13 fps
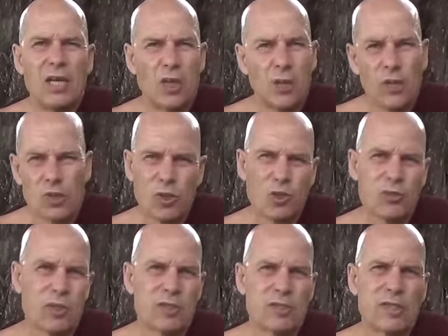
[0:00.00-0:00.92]
lower
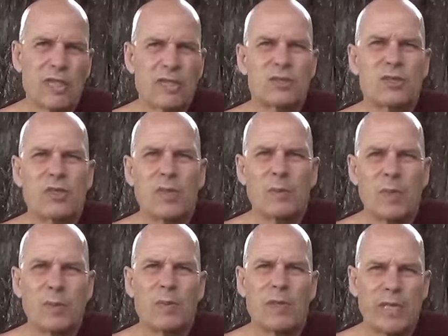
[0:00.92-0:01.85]
social status uh,
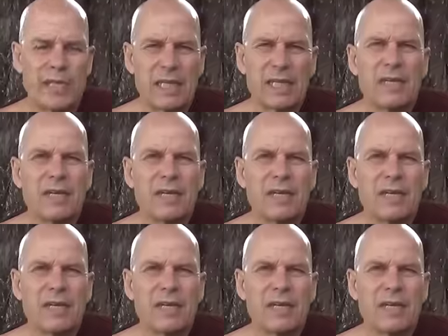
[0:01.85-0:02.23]
people in.